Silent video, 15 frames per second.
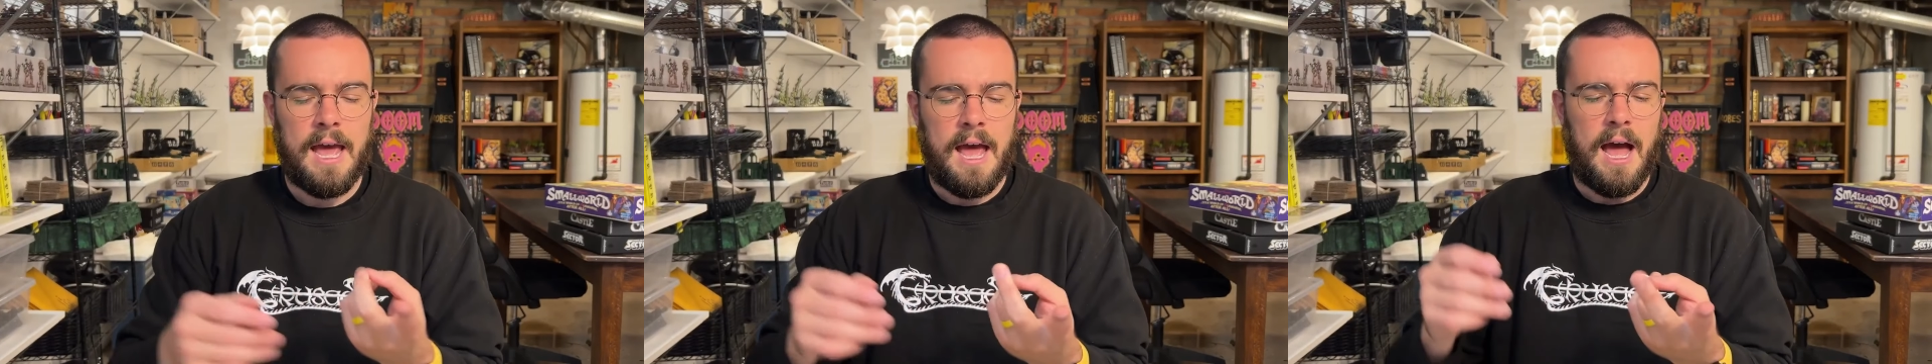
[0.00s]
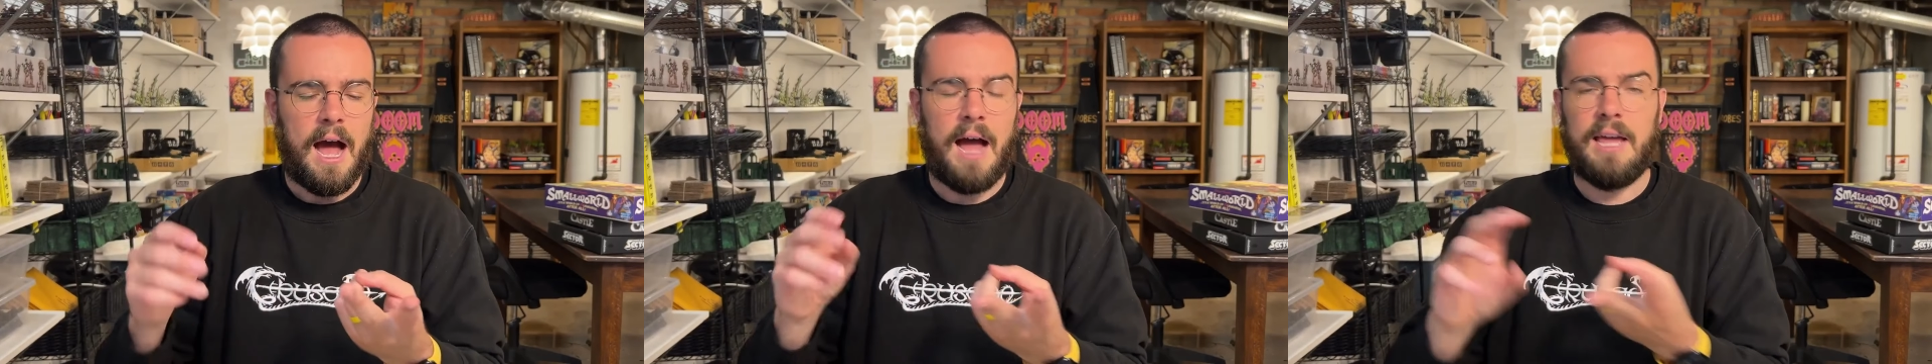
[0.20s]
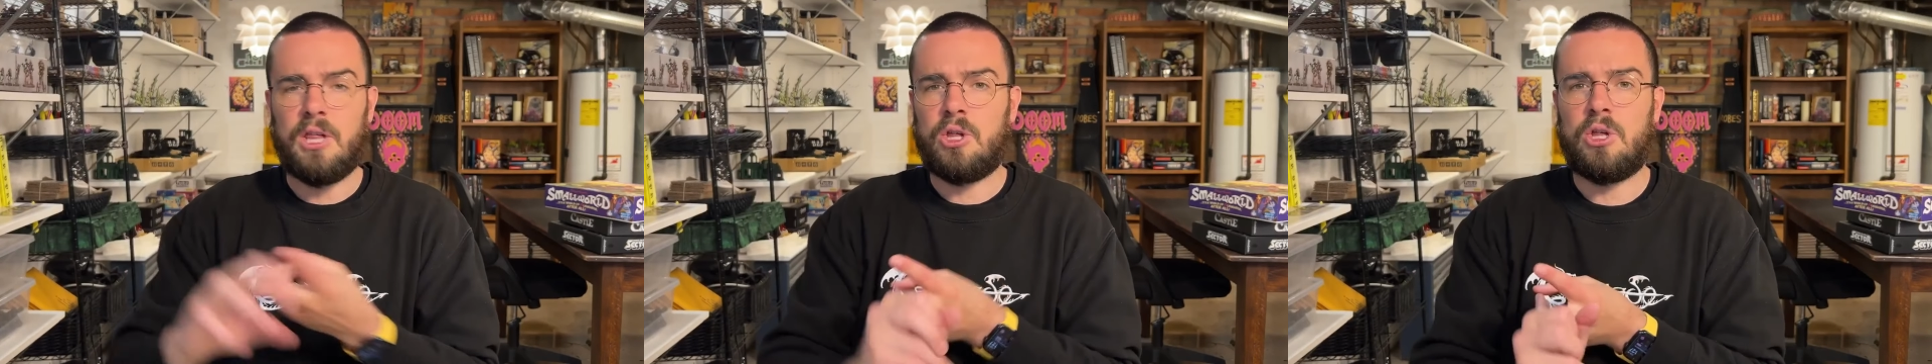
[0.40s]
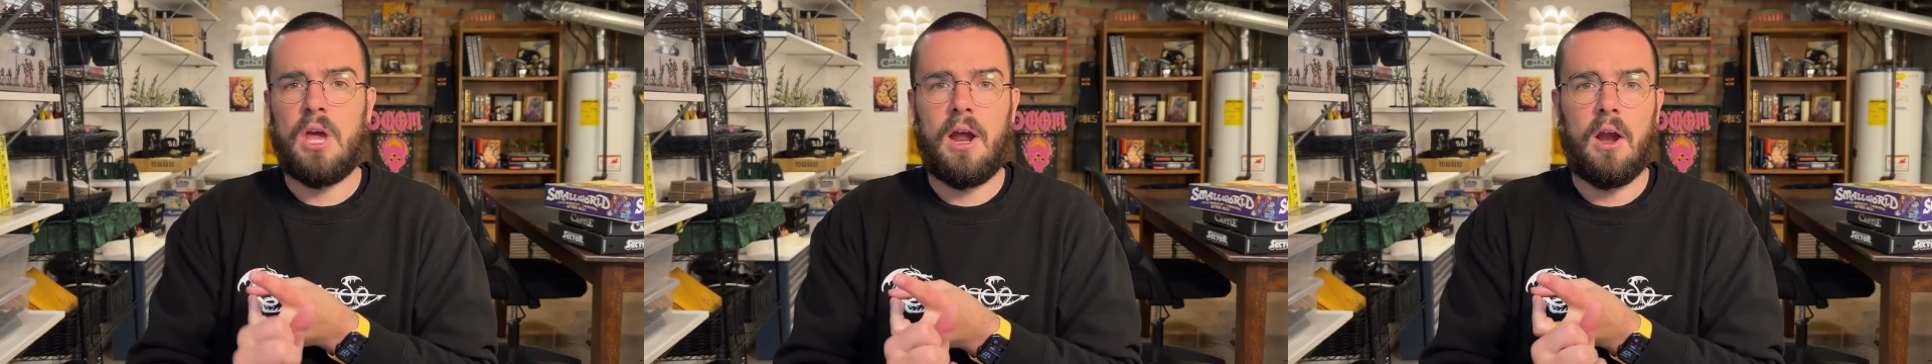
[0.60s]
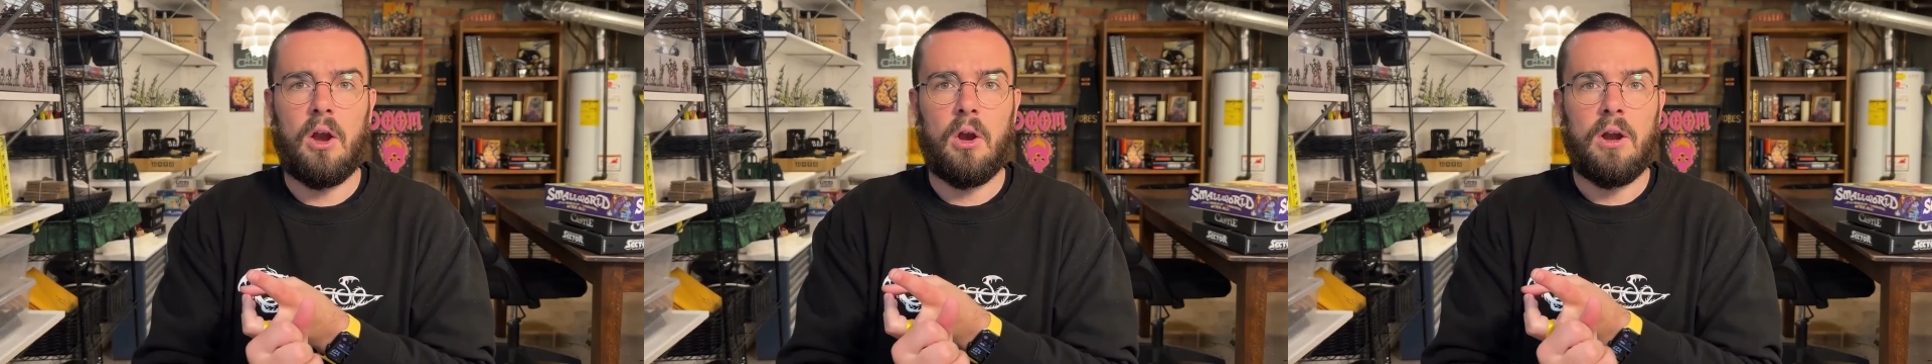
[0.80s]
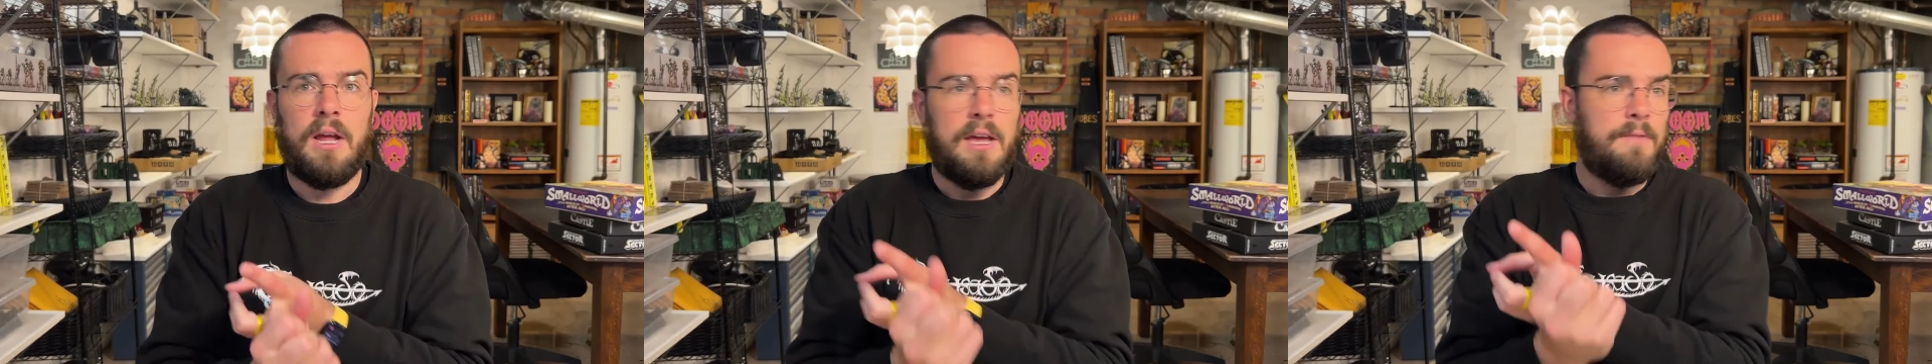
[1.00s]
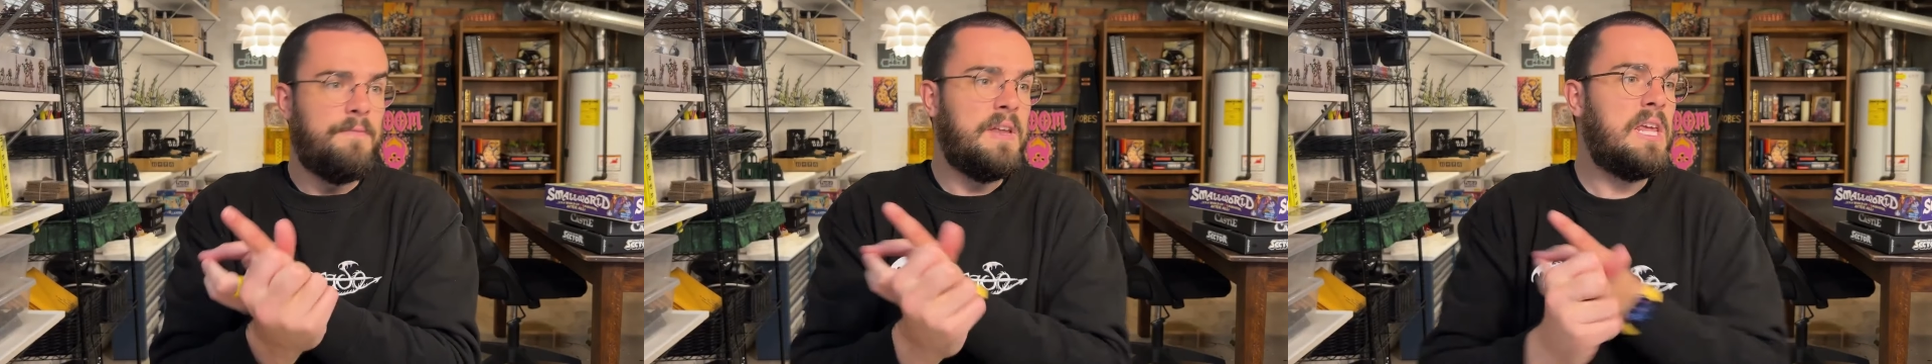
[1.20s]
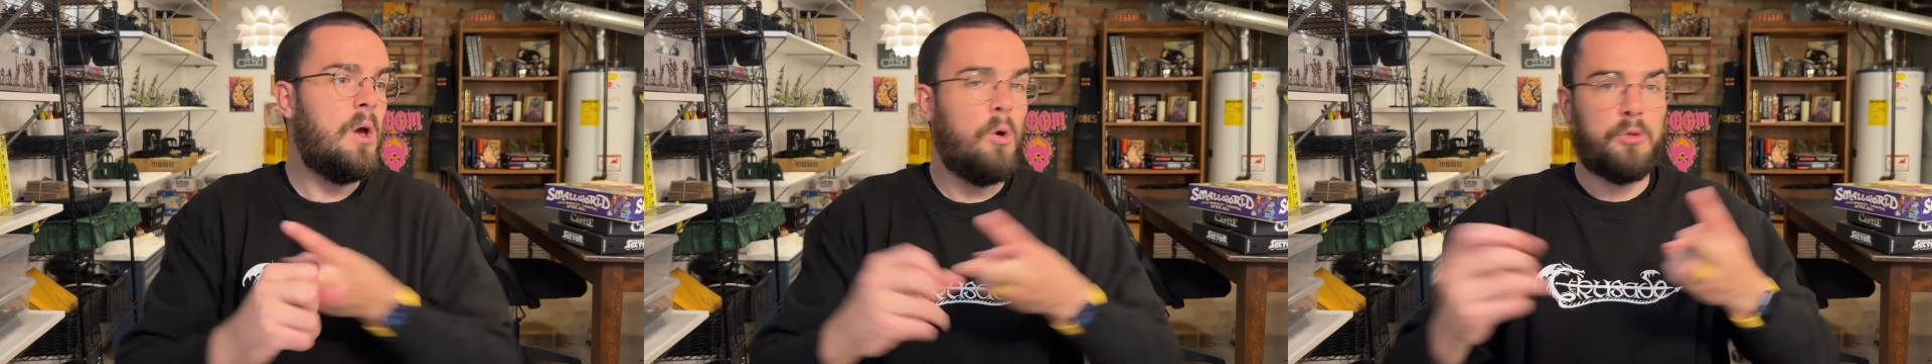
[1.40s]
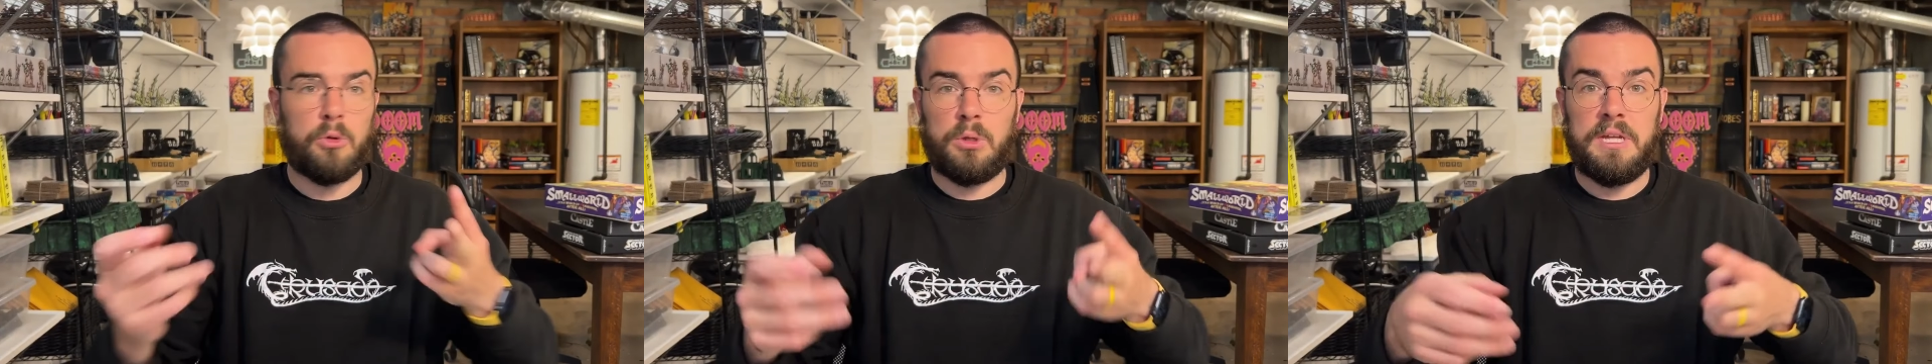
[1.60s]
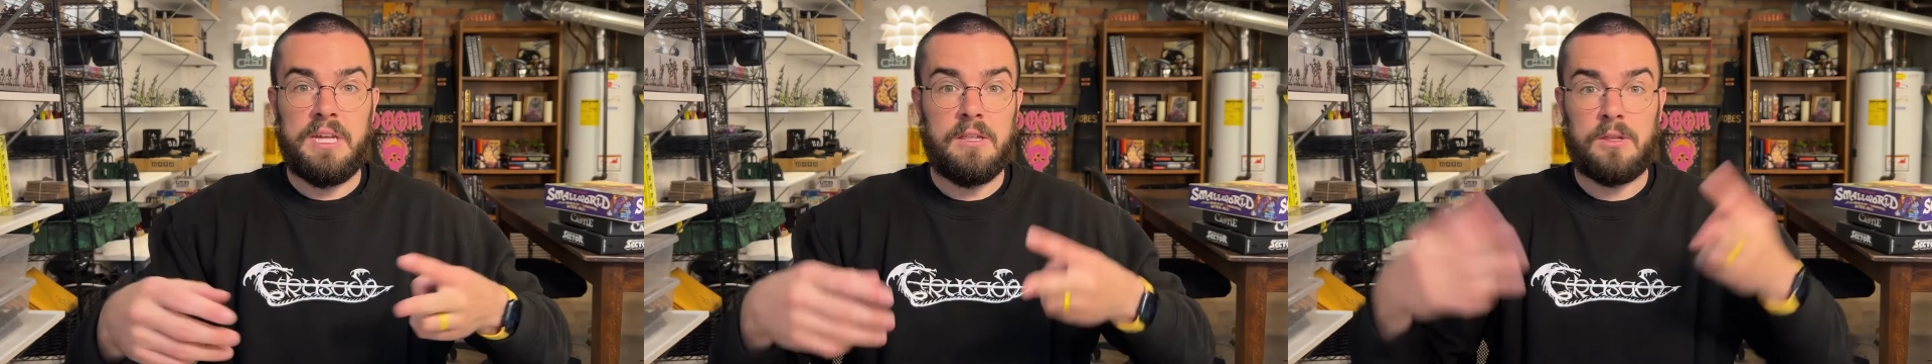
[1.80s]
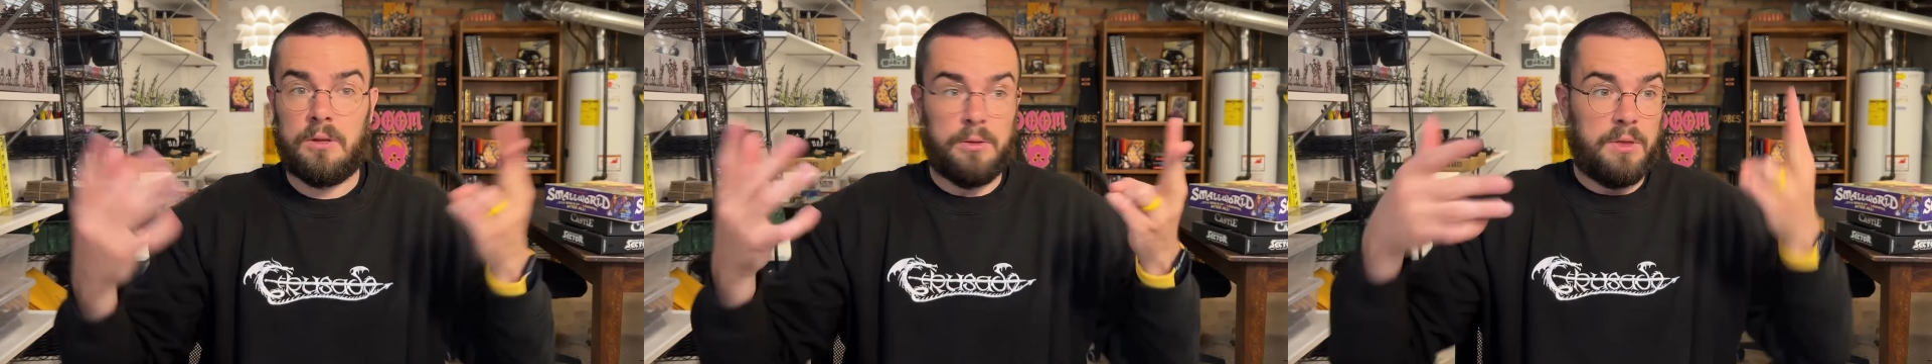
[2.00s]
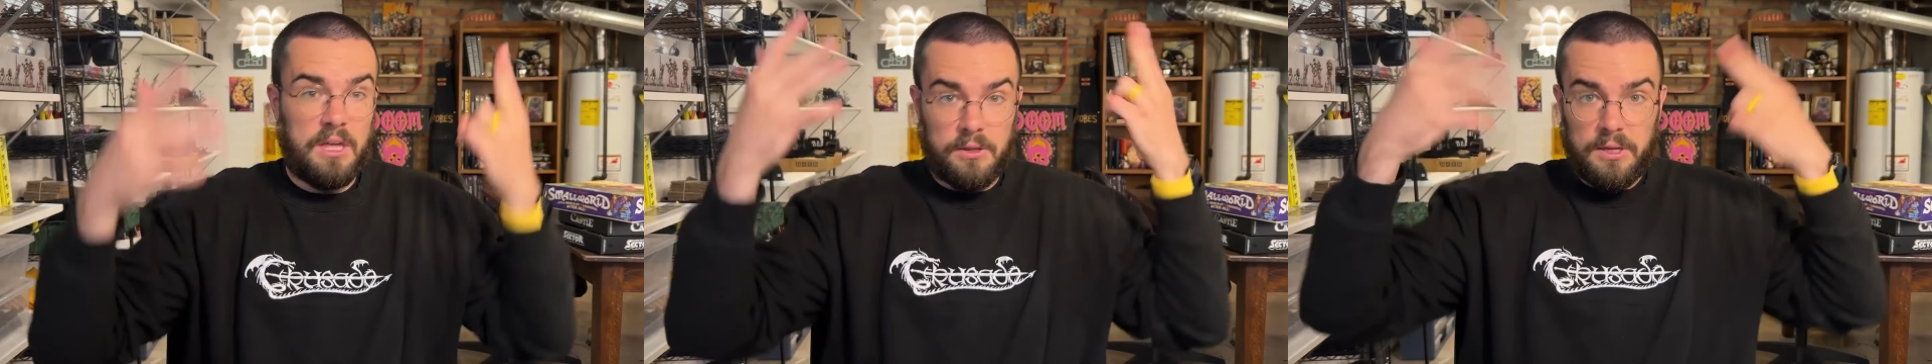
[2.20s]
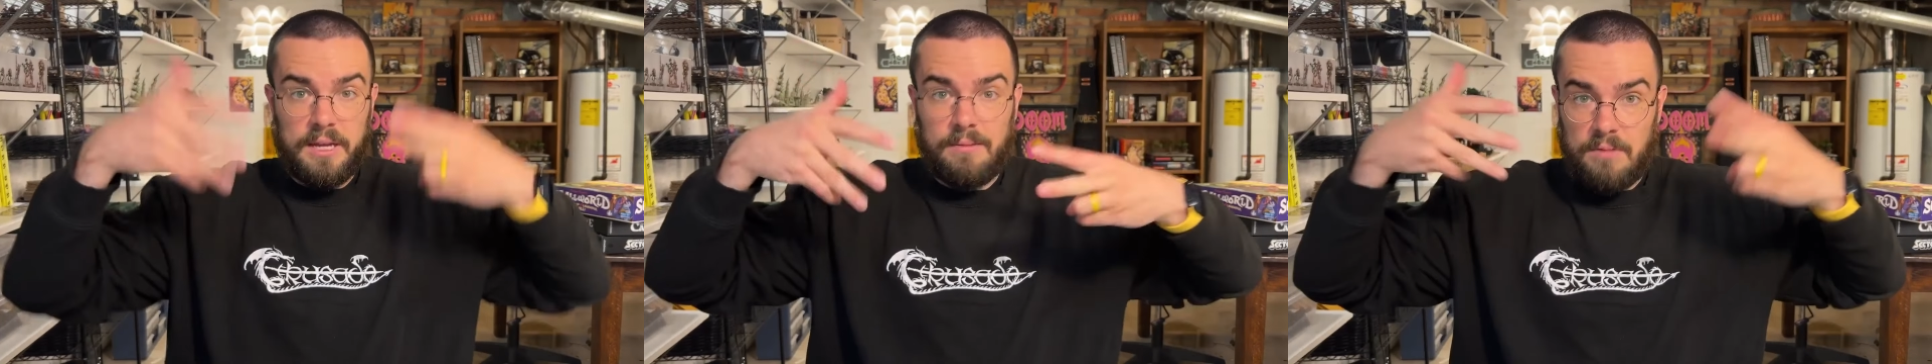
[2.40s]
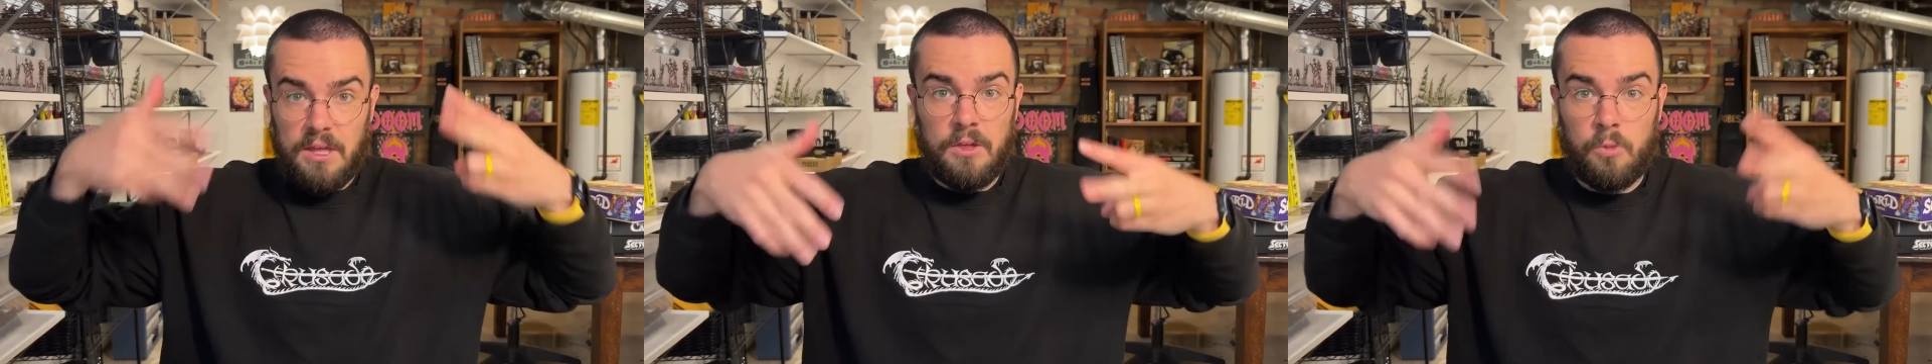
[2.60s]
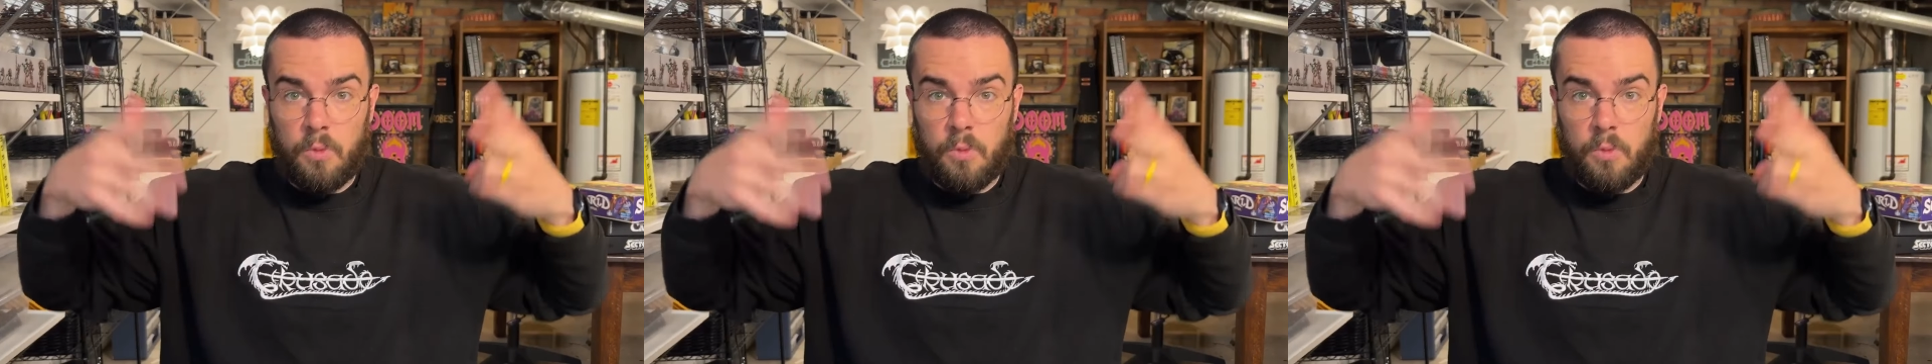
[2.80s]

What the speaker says: I share videos or links to things like this,